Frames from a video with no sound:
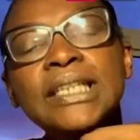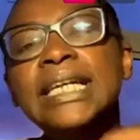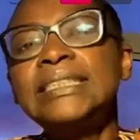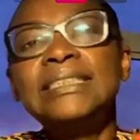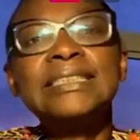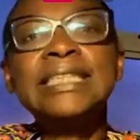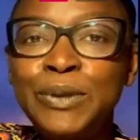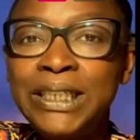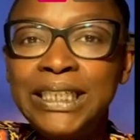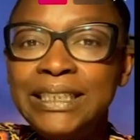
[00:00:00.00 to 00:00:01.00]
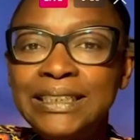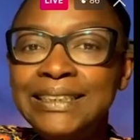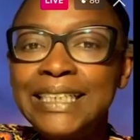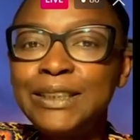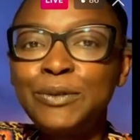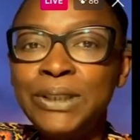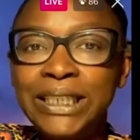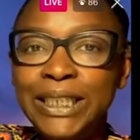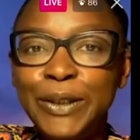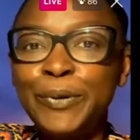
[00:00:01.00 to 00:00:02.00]
That's
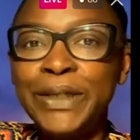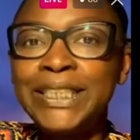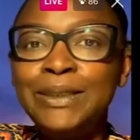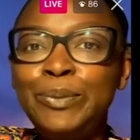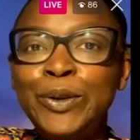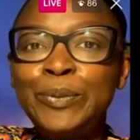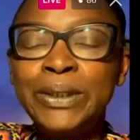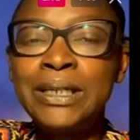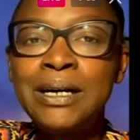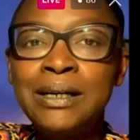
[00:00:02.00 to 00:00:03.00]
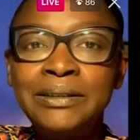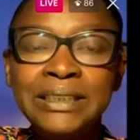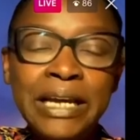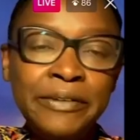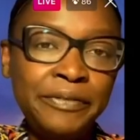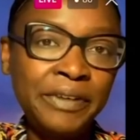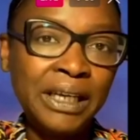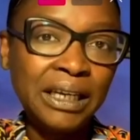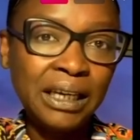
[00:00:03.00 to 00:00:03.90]
really incredible, because I think